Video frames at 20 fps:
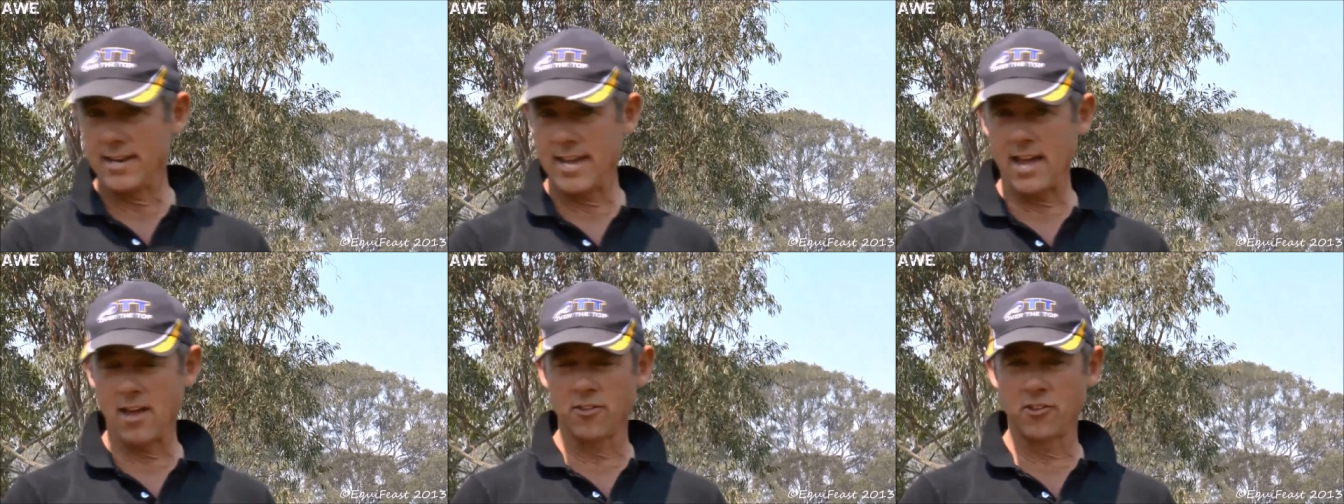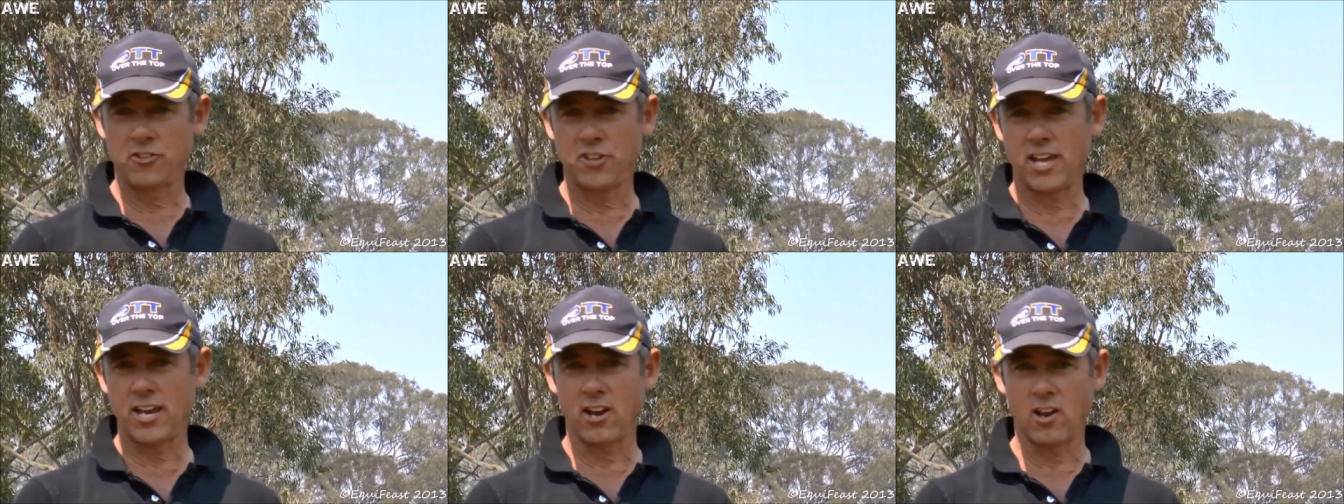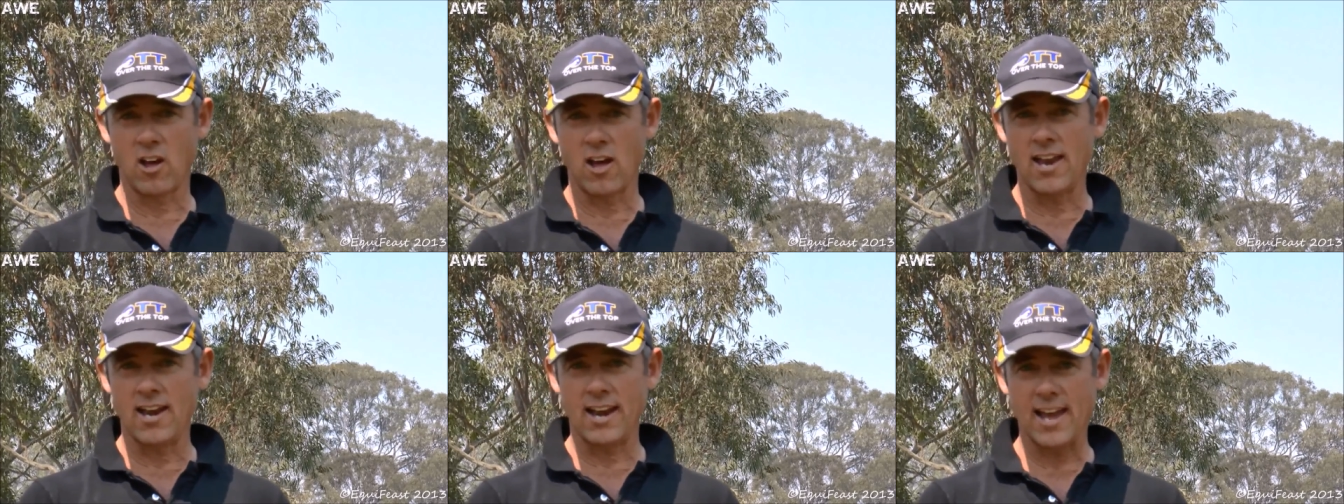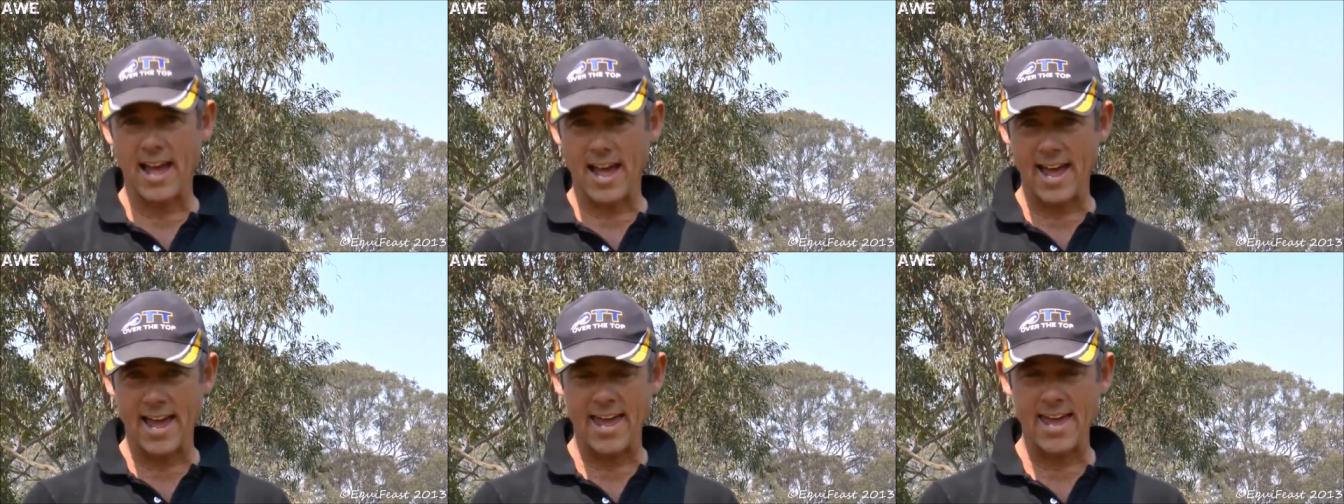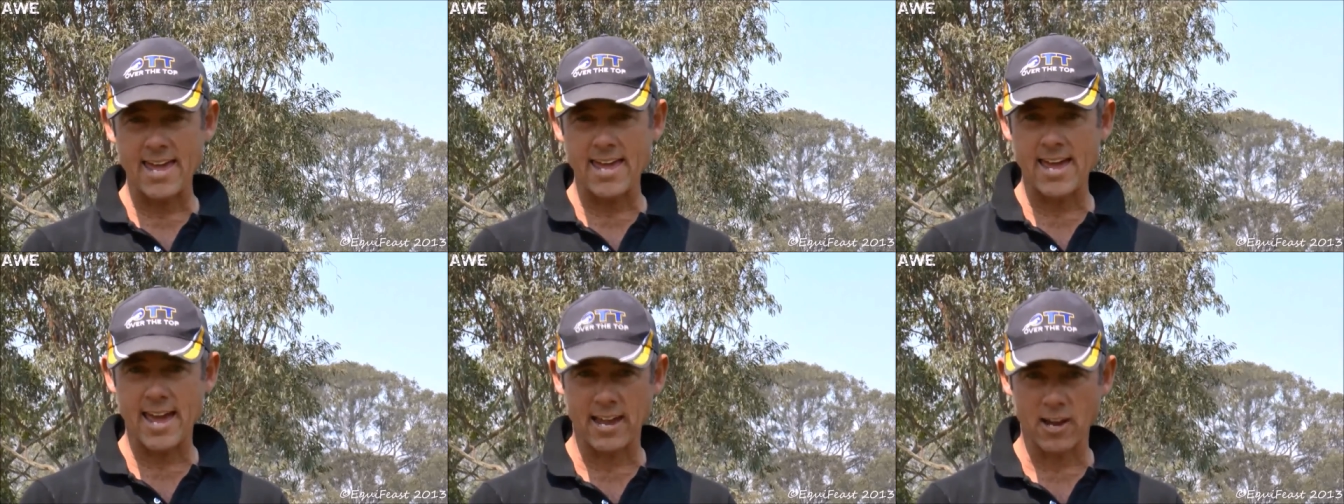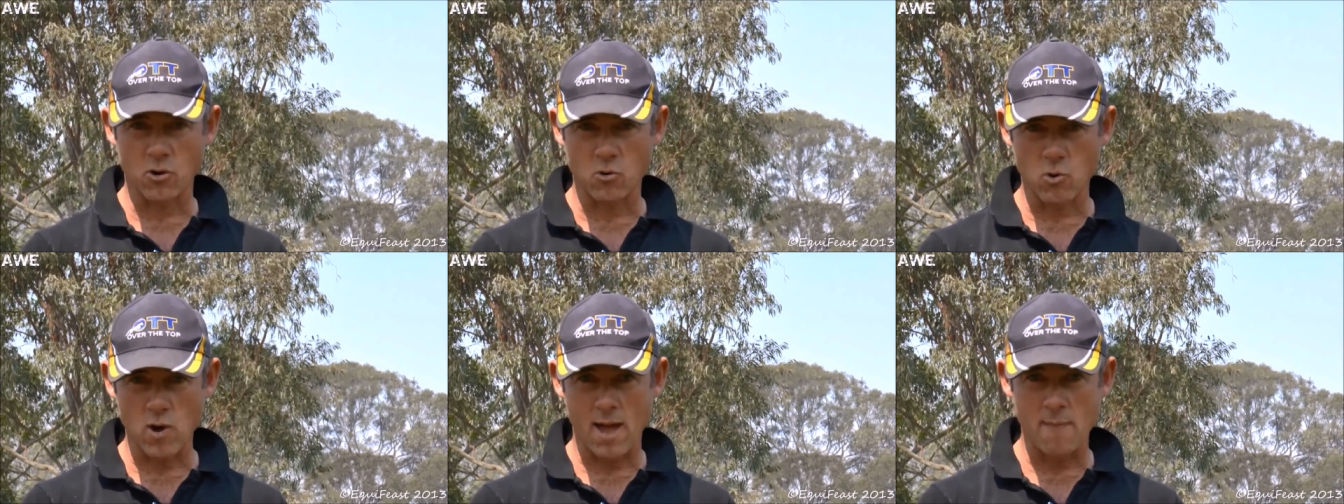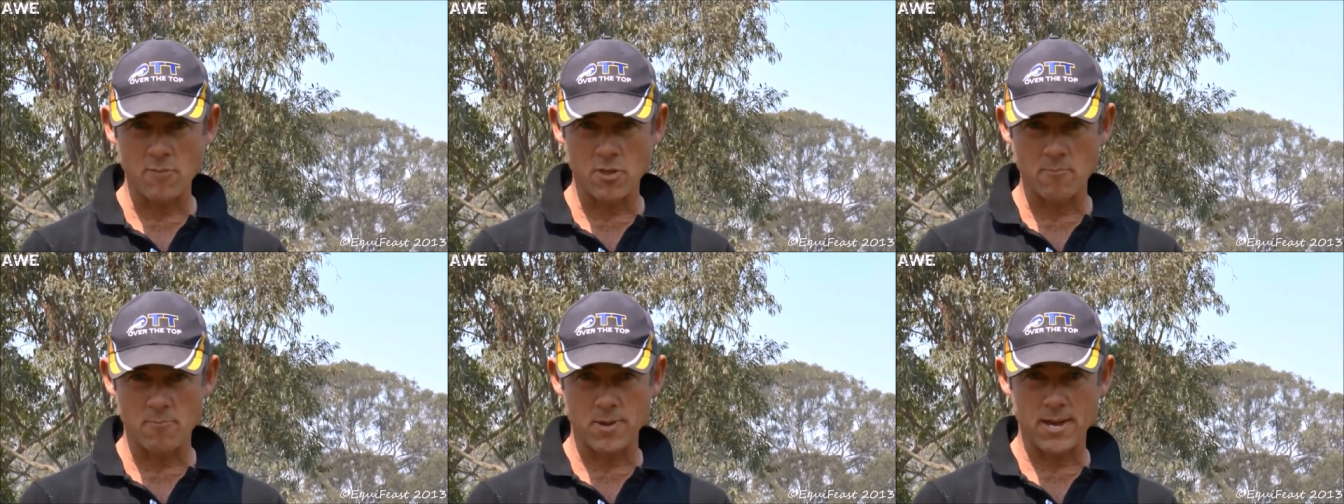down the center line at A and
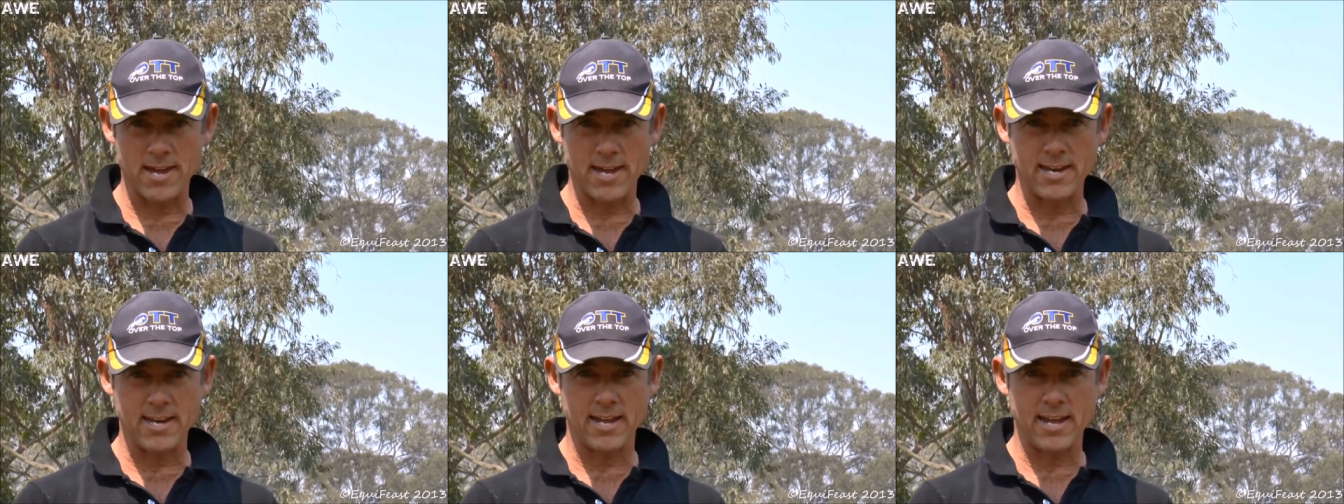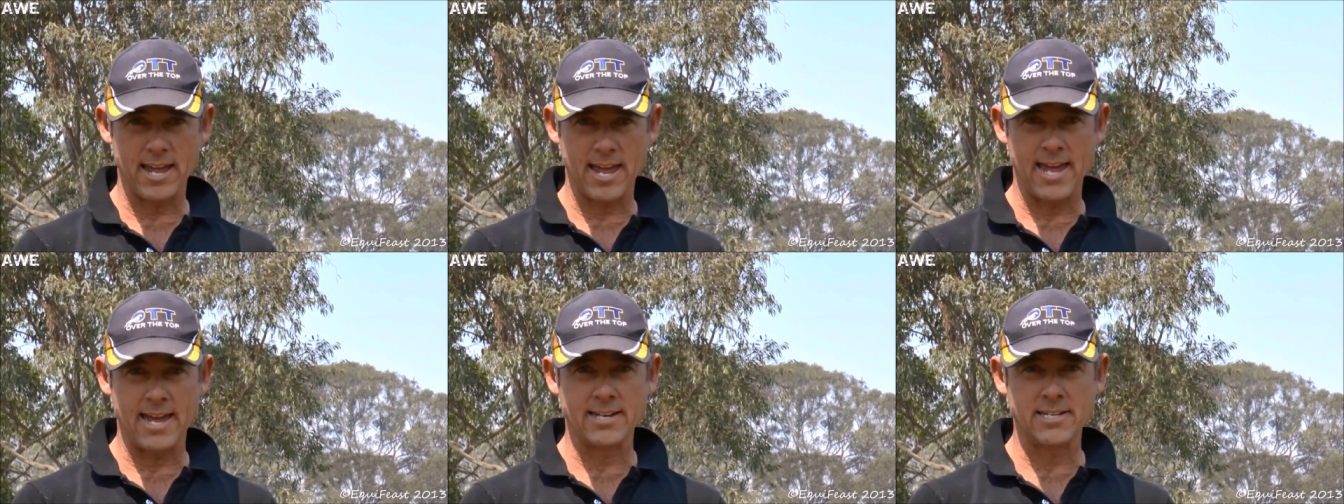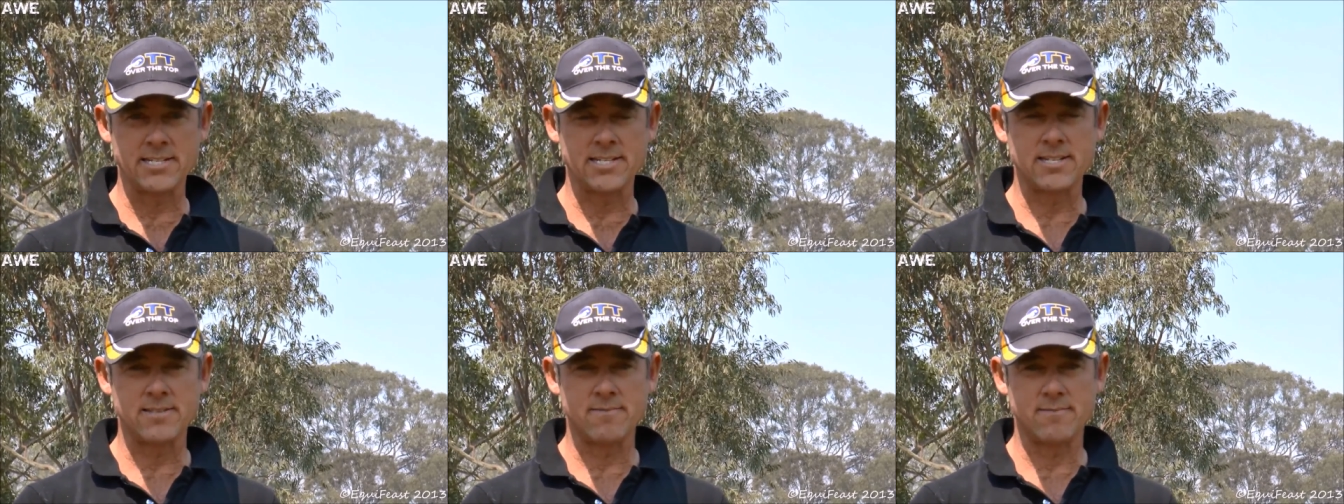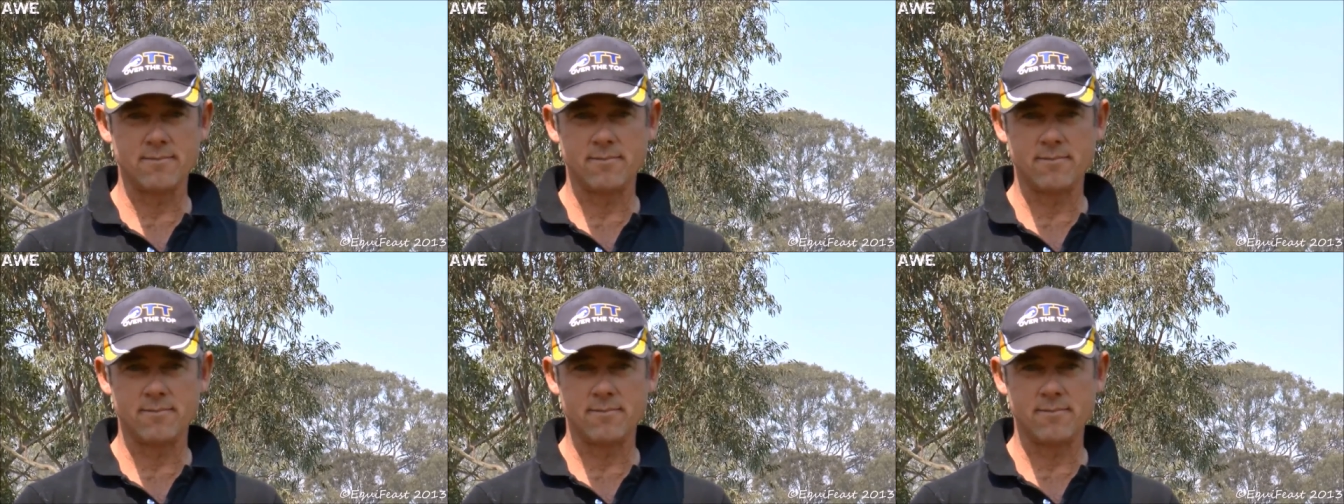grab the bit and